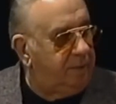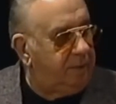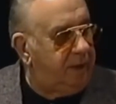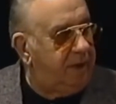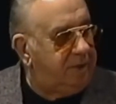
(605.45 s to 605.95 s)

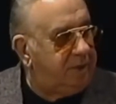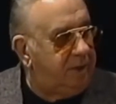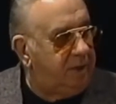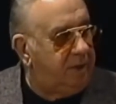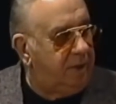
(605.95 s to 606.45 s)
case
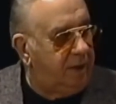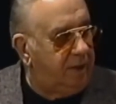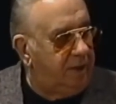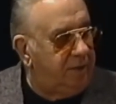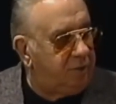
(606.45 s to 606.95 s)
in, on
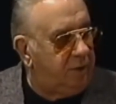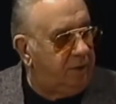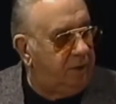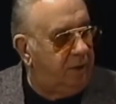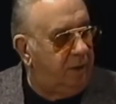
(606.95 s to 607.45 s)
Lindley
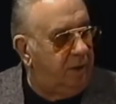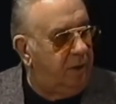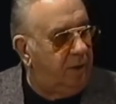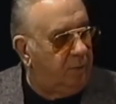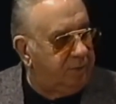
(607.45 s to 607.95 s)
Street
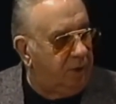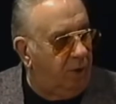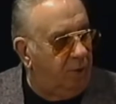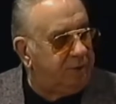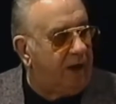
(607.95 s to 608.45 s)
was a
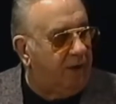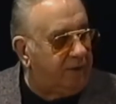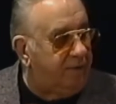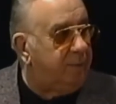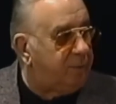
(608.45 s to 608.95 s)
hoax, I'll
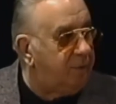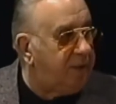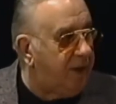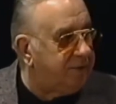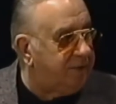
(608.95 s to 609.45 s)
give them
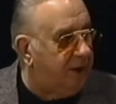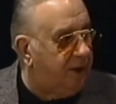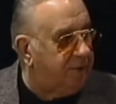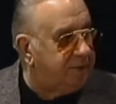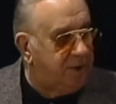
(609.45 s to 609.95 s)

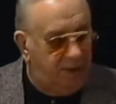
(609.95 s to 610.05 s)
$3,000.